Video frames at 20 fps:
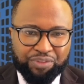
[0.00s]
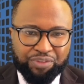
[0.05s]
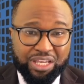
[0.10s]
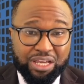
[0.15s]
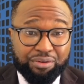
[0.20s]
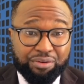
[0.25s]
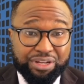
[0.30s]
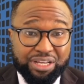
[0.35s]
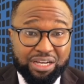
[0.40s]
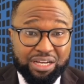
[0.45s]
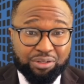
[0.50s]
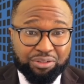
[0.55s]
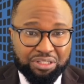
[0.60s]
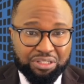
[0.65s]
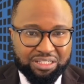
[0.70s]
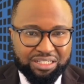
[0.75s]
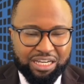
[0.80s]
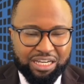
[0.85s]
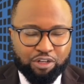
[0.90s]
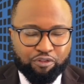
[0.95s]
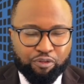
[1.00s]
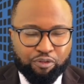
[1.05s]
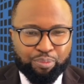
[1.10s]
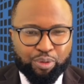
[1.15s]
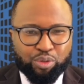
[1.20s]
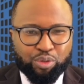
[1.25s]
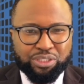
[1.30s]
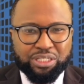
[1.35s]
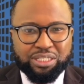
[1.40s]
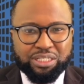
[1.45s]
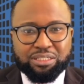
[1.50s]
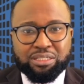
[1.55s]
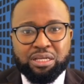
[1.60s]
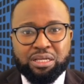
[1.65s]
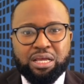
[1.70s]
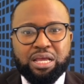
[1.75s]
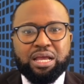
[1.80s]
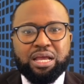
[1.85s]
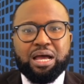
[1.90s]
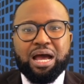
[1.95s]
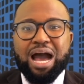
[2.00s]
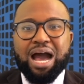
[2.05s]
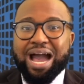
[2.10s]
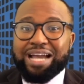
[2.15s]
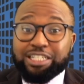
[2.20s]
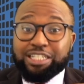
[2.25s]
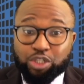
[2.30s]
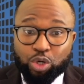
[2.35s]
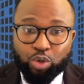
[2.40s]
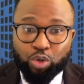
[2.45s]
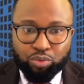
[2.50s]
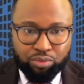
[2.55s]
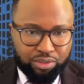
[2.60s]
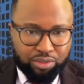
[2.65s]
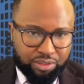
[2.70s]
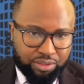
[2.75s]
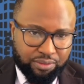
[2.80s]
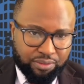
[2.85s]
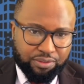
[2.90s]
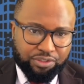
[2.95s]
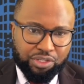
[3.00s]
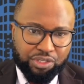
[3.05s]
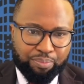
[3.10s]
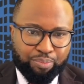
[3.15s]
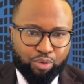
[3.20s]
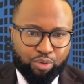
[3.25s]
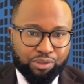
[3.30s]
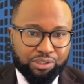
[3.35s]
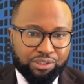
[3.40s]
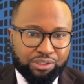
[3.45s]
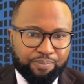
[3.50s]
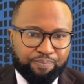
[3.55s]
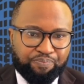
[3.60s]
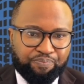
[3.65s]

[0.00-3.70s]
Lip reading: carry out this kind of a protest. I don't support